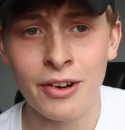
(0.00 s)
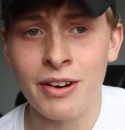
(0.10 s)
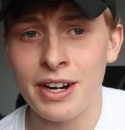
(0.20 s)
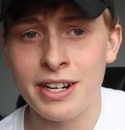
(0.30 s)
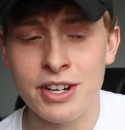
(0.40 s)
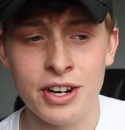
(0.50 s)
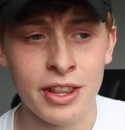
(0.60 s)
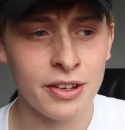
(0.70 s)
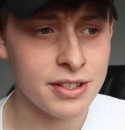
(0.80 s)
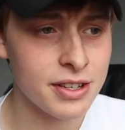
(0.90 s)
got recognition
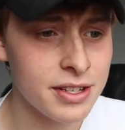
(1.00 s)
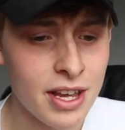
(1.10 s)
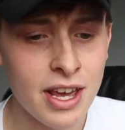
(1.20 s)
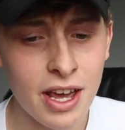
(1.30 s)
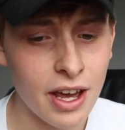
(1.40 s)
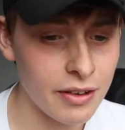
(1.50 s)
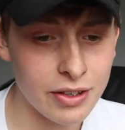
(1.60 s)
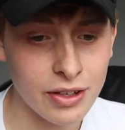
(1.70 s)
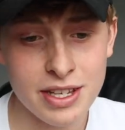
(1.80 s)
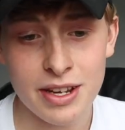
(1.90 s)
at the Oscars,
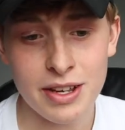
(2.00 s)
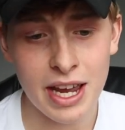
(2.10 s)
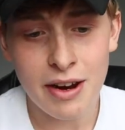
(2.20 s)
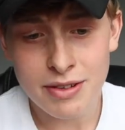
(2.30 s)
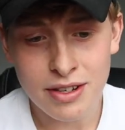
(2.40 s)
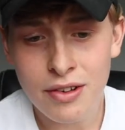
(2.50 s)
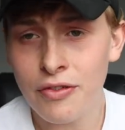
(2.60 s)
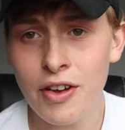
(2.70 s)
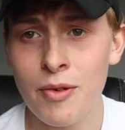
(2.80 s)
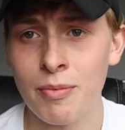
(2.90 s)
because it was a good
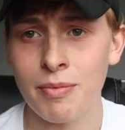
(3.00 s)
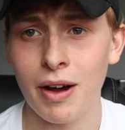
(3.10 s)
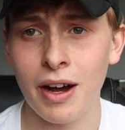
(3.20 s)
film.